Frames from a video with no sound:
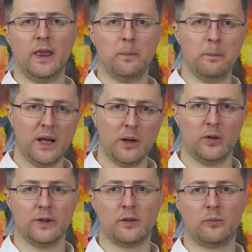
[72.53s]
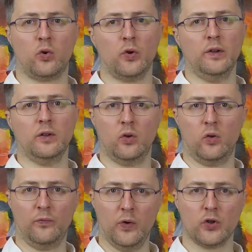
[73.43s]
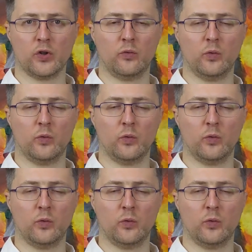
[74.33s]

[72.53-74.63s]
the minimal supported Go version,